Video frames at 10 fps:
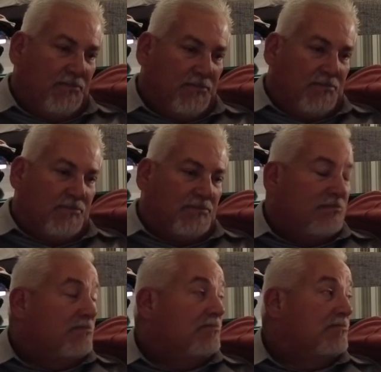
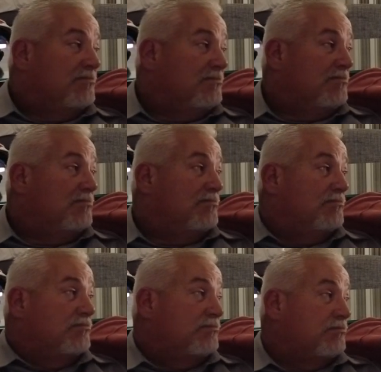
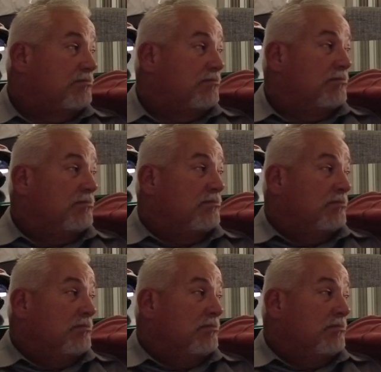This person isn't speaking.